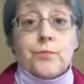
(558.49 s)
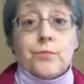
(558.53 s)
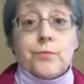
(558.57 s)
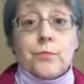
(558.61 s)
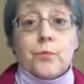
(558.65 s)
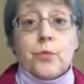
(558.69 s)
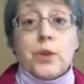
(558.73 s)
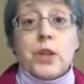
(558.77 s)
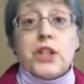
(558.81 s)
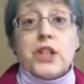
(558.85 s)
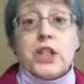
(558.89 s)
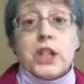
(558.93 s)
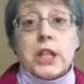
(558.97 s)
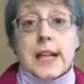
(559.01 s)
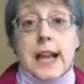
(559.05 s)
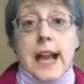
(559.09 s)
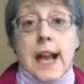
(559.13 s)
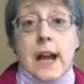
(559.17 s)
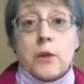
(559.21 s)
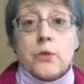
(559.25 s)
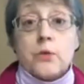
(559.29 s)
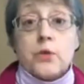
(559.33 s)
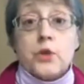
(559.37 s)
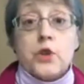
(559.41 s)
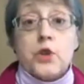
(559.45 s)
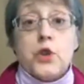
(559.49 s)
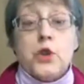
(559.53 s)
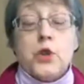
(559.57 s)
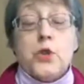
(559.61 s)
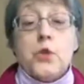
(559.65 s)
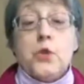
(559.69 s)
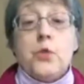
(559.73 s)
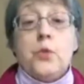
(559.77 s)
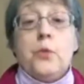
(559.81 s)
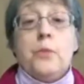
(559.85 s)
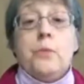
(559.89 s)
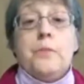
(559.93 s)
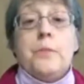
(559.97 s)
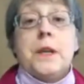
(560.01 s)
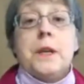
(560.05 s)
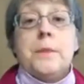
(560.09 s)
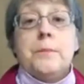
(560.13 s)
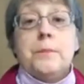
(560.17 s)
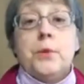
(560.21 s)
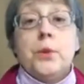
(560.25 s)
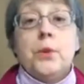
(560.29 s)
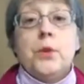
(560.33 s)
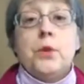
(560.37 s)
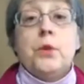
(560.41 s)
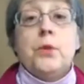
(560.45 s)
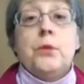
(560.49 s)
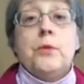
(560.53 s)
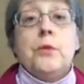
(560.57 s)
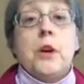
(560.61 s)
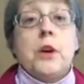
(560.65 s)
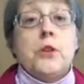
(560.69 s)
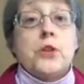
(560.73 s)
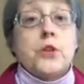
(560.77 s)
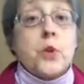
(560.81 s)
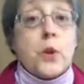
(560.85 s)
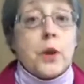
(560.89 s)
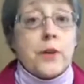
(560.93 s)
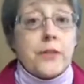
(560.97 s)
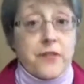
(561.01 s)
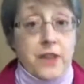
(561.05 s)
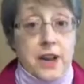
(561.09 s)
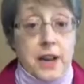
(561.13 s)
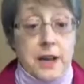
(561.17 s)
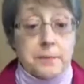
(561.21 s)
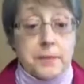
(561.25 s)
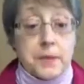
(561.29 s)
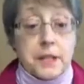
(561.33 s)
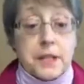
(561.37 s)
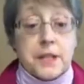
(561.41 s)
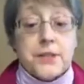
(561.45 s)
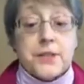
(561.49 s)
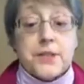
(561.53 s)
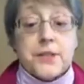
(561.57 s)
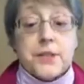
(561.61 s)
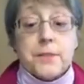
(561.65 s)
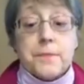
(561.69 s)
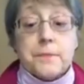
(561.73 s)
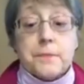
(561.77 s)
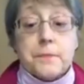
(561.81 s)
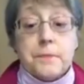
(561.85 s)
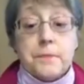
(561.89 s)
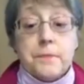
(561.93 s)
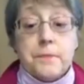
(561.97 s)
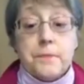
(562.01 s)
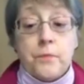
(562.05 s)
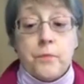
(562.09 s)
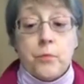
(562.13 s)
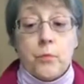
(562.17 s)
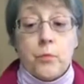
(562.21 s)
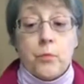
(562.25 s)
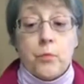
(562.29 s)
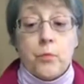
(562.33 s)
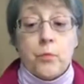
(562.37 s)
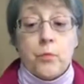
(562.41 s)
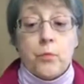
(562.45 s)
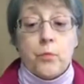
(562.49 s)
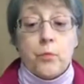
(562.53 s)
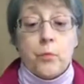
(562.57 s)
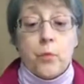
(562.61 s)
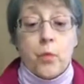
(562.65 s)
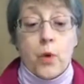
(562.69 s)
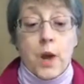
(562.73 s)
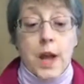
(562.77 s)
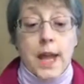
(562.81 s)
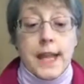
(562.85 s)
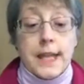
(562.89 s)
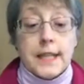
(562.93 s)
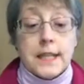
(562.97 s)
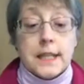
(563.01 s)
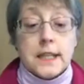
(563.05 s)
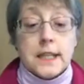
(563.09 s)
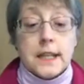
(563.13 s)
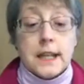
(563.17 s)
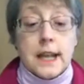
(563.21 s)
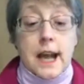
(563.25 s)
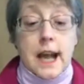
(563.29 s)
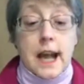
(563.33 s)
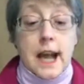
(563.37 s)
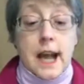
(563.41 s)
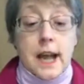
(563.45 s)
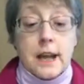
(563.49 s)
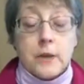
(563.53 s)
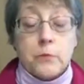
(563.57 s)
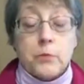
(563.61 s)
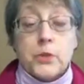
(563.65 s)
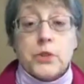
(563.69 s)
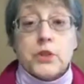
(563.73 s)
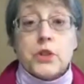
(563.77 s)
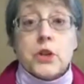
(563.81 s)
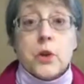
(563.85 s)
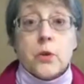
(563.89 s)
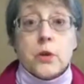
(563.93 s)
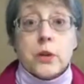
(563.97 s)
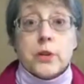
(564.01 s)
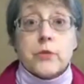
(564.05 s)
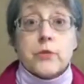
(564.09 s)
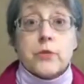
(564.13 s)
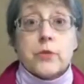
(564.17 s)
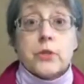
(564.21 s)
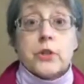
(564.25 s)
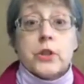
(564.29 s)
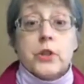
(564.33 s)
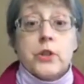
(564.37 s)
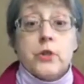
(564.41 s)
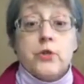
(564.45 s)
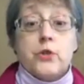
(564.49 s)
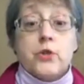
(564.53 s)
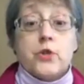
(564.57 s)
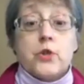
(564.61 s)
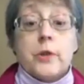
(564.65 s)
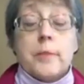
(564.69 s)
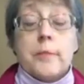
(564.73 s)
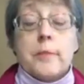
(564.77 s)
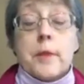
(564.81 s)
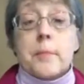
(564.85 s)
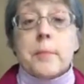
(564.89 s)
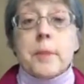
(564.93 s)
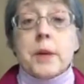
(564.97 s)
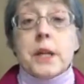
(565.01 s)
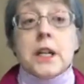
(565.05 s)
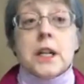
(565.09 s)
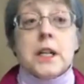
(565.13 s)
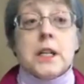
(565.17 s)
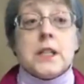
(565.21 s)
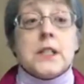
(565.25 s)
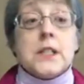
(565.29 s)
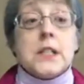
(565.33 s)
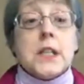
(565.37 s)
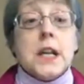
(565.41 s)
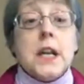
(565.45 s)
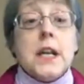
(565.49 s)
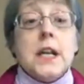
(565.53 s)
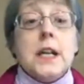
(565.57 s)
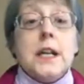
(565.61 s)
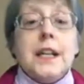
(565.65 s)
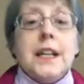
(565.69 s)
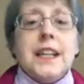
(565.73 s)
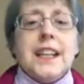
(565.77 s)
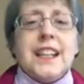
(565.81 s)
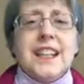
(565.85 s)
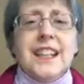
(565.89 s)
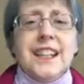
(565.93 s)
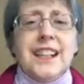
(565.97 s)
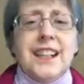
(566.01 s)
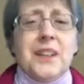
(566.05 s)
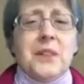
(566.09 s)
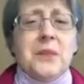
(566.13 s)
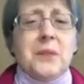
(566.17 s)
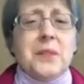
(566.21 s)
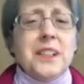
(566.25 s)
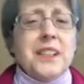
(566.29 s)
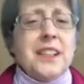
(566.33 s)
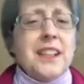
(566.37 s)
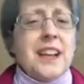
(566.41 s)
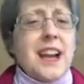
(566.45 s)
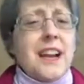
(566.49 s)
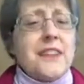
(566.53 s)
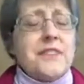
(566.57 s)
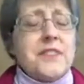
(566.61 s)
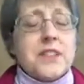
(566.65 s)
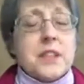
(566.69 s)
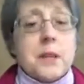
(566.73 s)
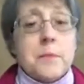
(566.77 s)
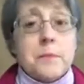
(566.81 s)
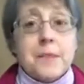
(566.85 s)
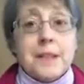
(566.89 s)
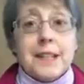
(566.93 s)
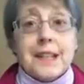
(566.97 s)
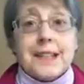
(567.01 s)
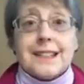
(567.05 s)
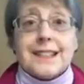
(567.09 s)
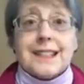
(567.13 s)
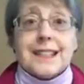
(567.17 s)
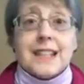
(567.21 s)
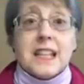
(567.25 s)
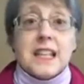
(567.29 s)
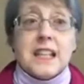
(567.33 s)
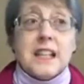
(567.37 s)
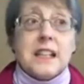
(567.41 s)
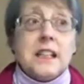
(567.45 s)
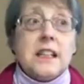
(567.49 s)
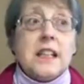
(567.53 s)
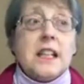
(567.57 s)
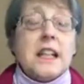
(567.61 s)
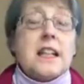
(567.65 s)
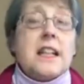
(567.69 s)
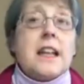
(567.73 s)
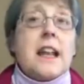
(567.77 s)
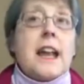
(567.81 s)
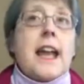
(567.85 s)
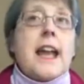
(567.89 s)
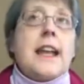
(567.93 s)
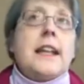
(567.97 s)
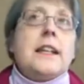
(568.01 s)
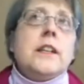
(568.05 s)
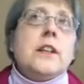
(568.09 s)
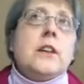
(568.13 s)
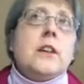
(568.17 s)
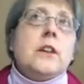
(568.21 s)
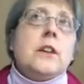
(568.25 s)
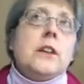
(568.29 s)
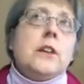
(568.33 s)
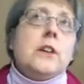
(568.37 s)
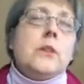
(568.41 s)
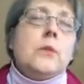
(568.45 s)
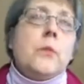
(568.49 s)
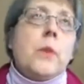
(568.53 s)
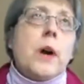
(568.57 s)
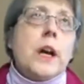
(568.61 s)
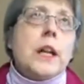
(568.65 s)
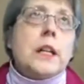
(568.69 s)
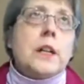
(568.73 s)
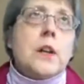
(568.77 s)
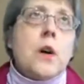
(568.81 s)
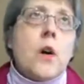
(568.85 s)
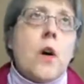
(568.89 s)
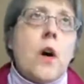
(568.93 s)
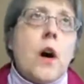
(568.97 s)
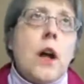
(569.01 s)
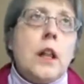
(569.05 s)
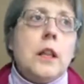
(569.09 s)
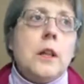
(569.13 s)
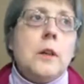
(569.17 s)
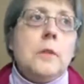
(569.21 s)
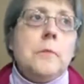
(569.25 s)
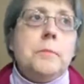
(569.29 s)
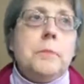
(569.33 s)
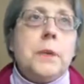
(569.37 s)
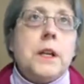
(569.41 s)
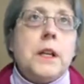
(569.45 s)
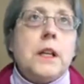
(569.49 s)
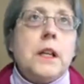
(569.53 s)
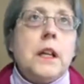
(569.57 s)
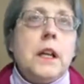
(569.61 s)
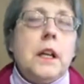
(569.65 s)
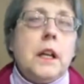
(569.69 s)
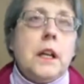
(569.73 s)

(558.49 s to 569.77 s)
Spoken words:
reaching out to people, to our families, when I was going through acute treatment. Because, you know, when you have someone that's ill and you want to call them, but